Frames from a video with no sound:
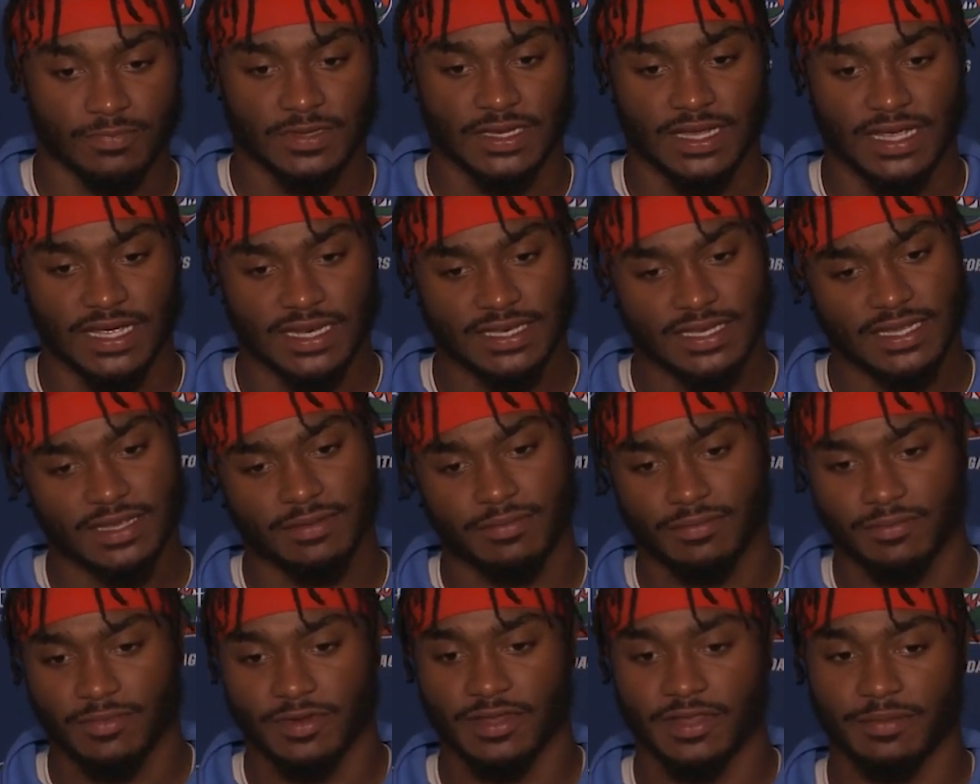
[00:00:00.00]
it
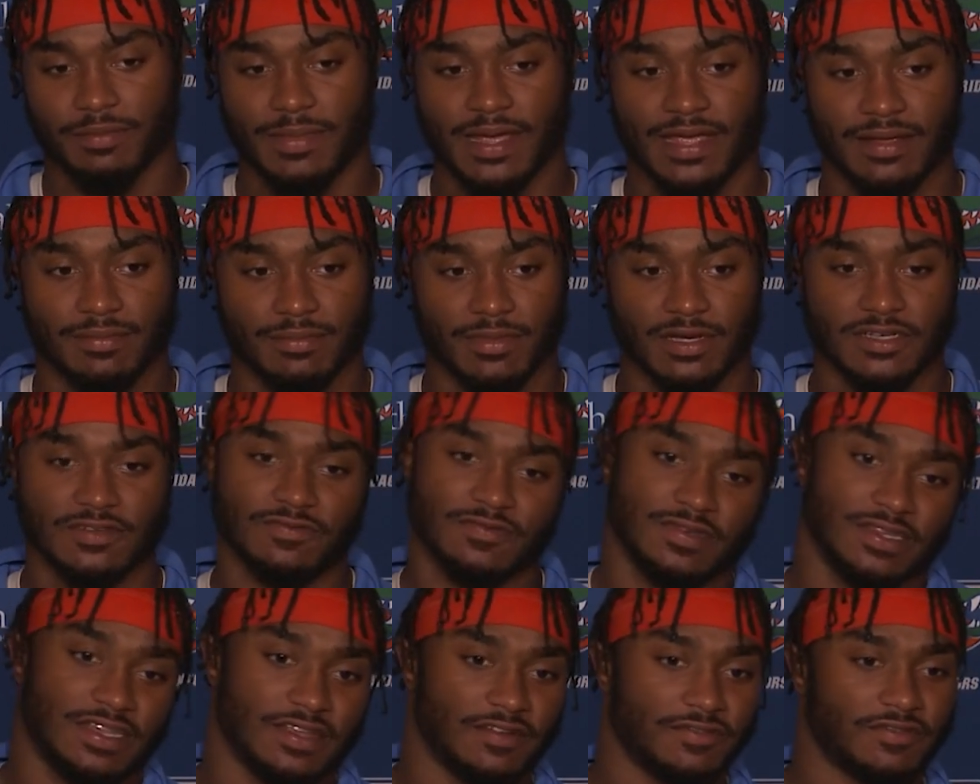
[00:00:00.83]
didn't really make much of a
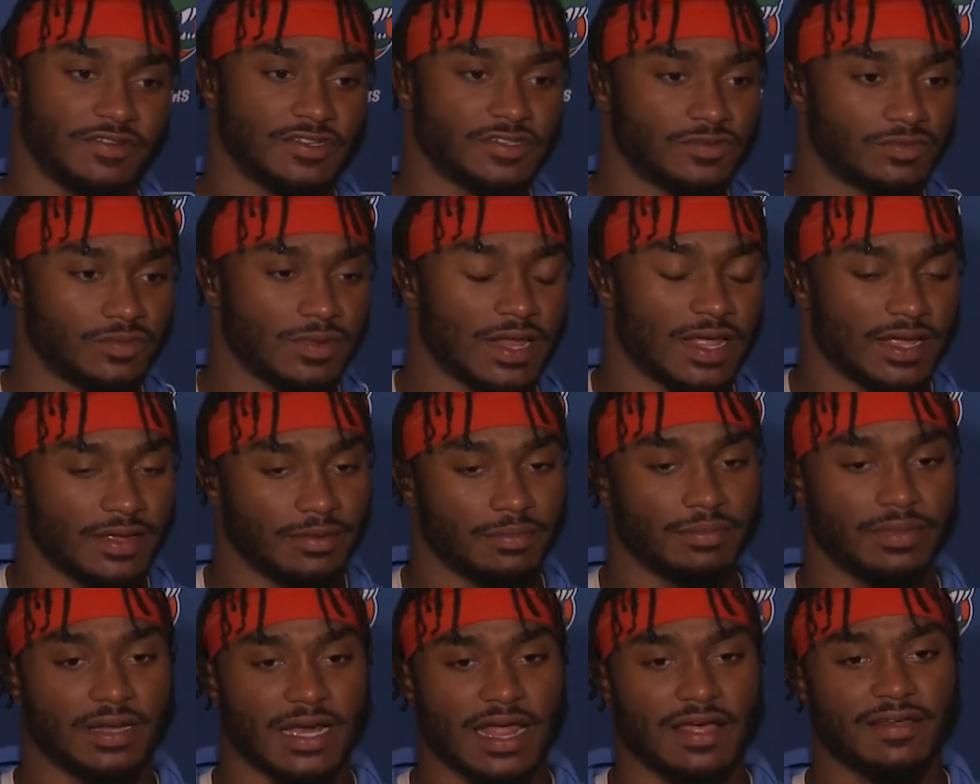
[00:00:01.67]
difference. Like,
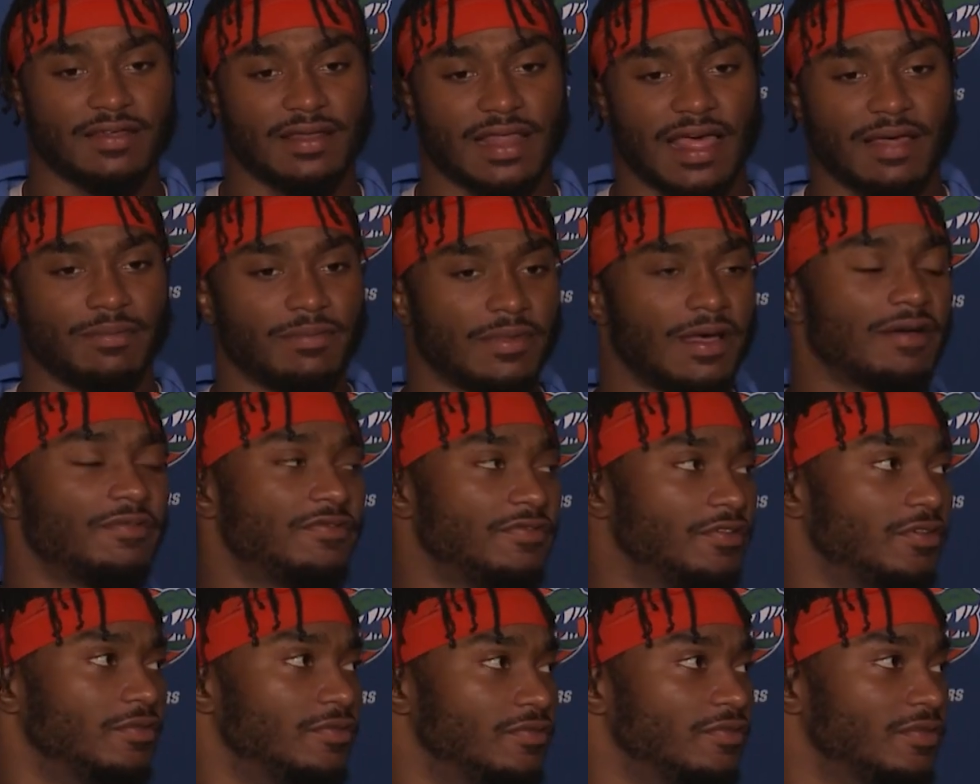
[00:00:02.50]
but I, I, I
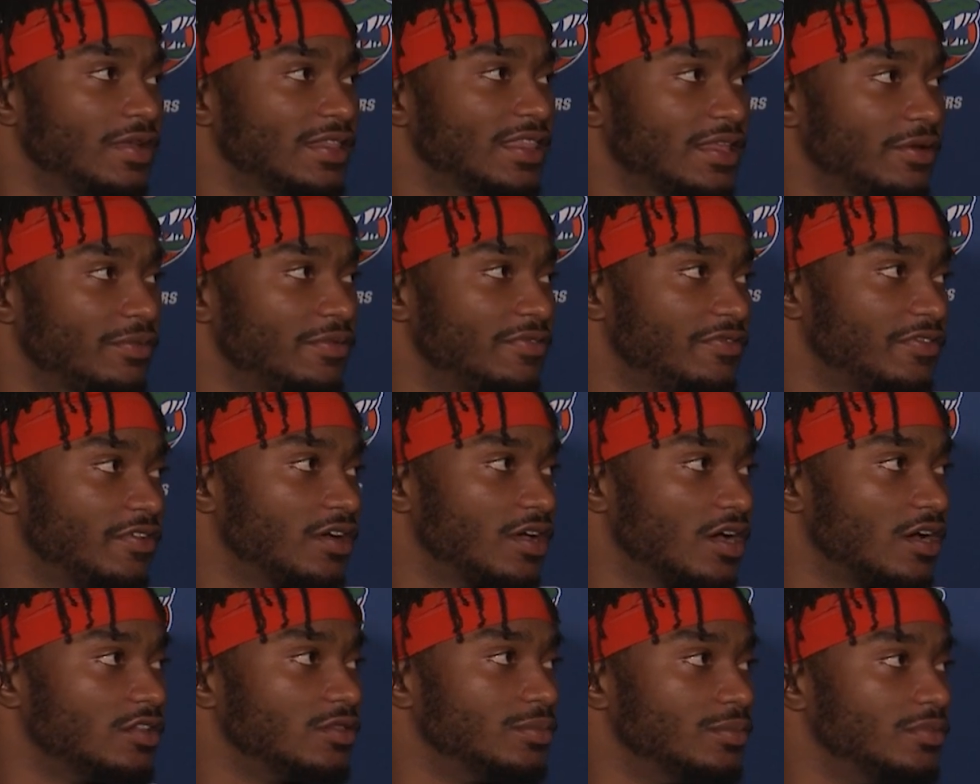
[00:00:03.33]
feel, I think we feel
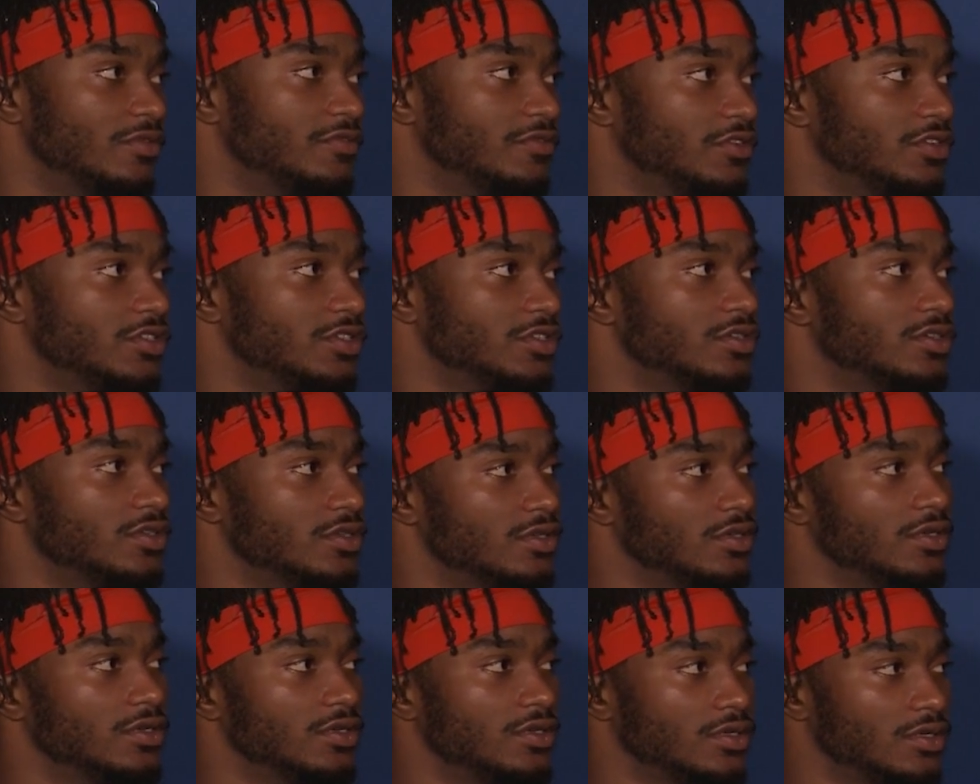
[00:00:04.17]
comfortable for sure.
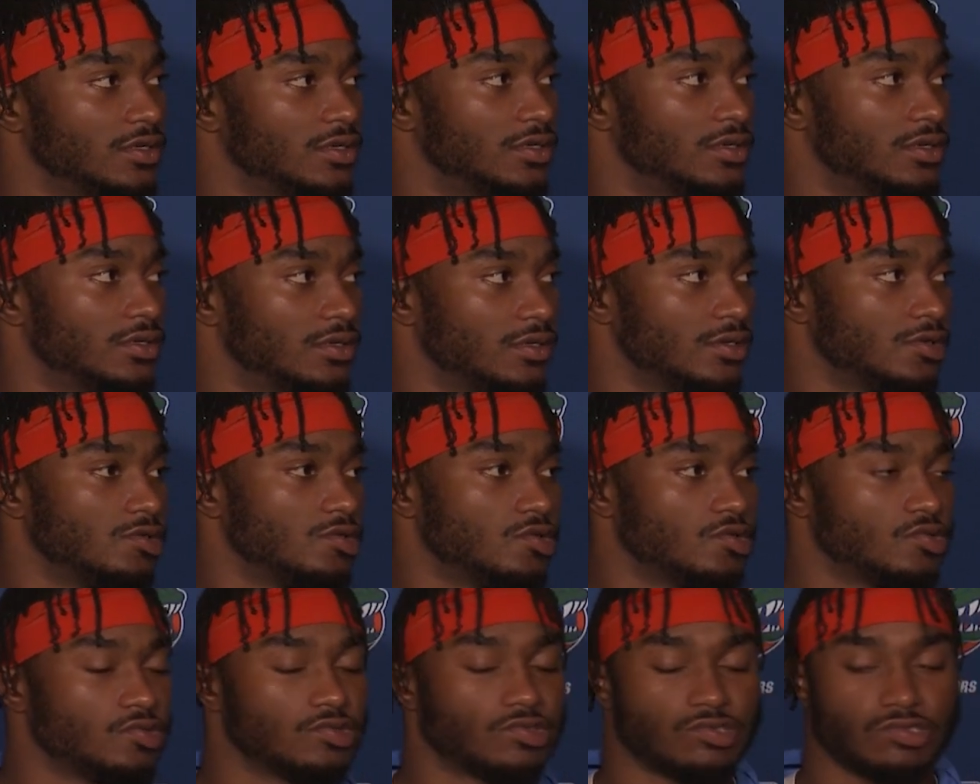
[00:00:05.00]

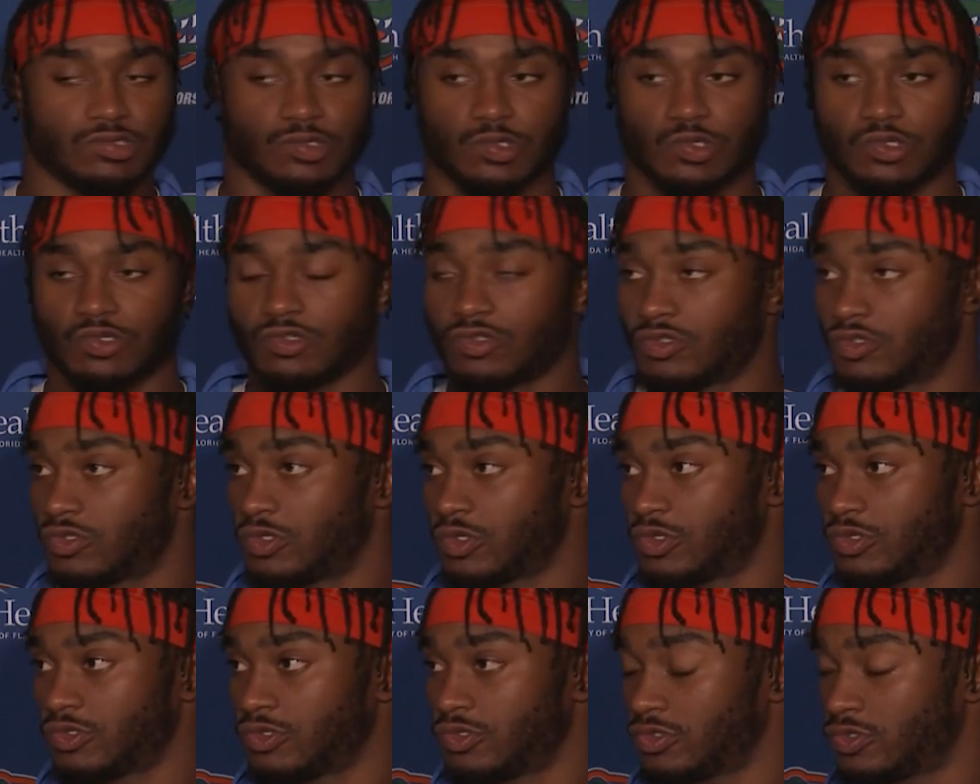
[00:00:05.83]
Is there any, any
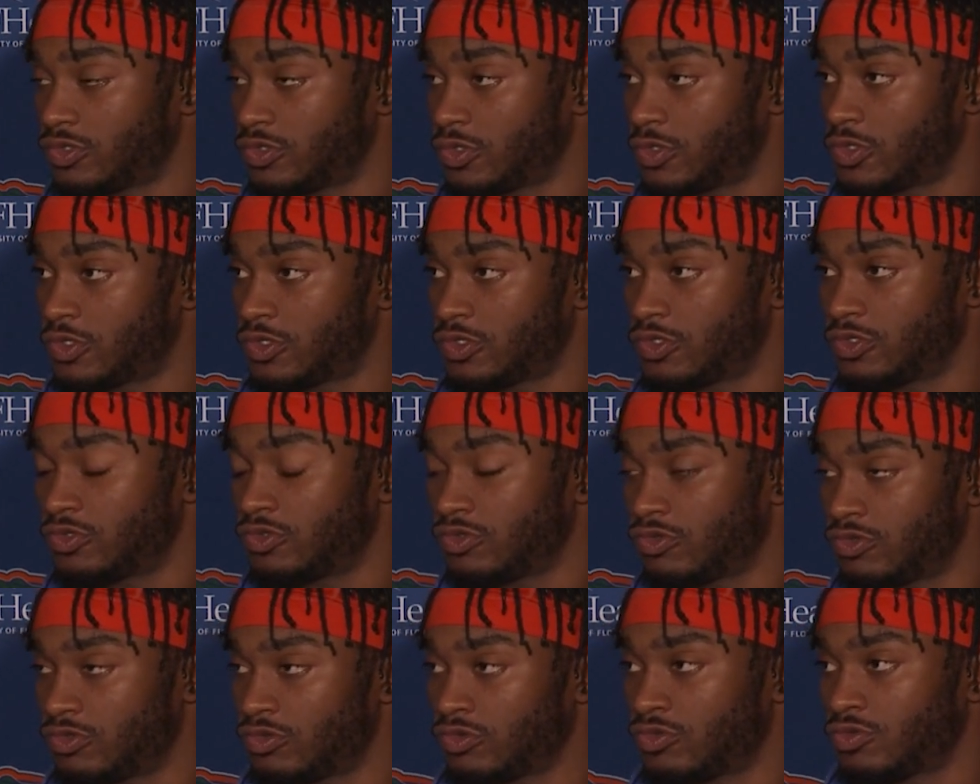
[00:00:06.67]
part of your game
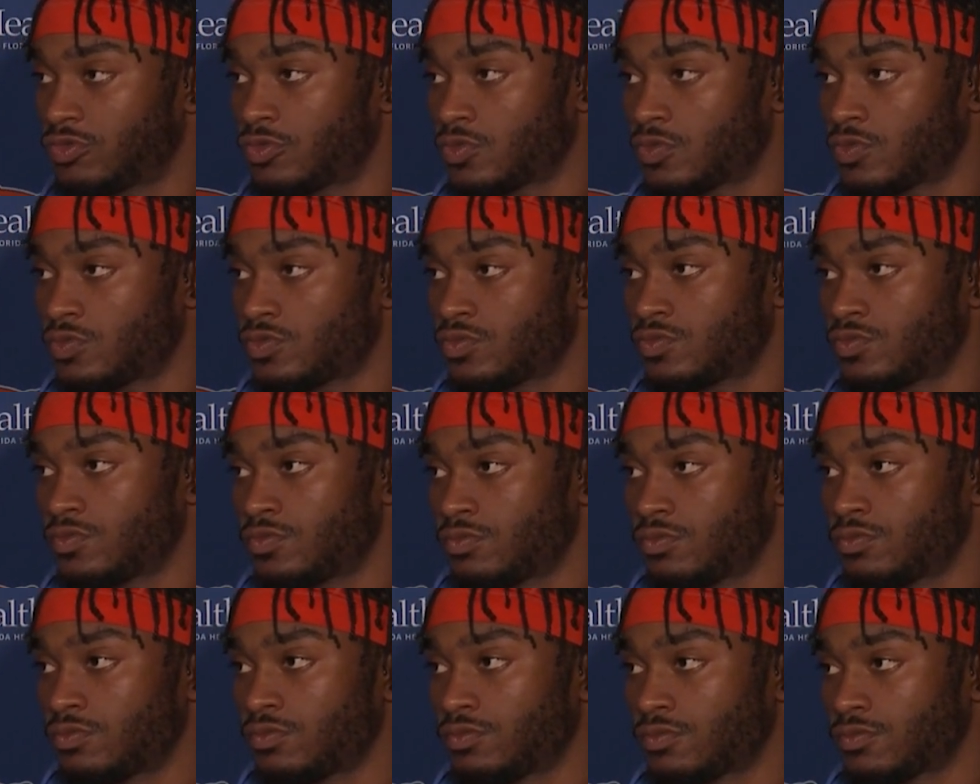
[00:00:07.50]
in particular that you're
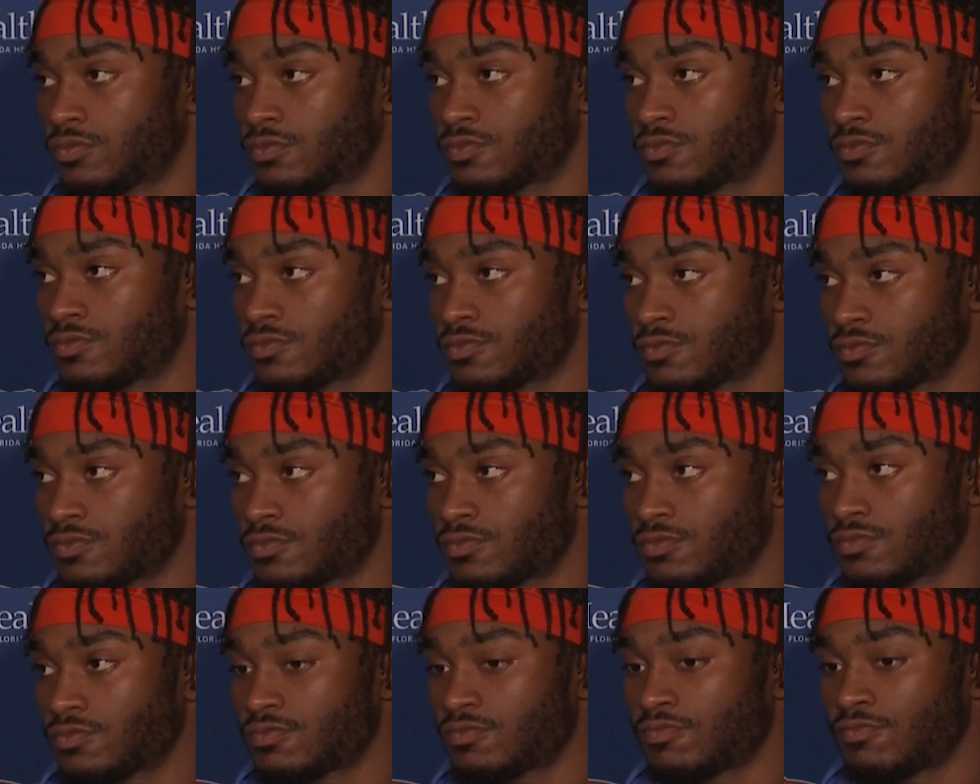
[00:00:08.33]
trying to work on this
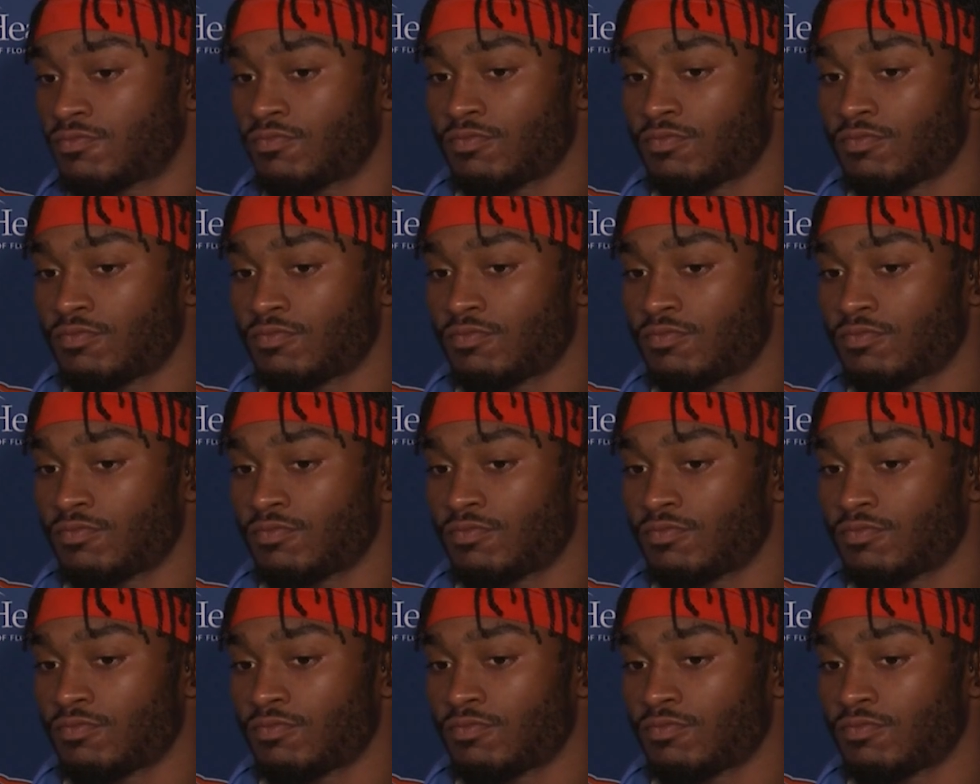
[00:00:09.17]
spring?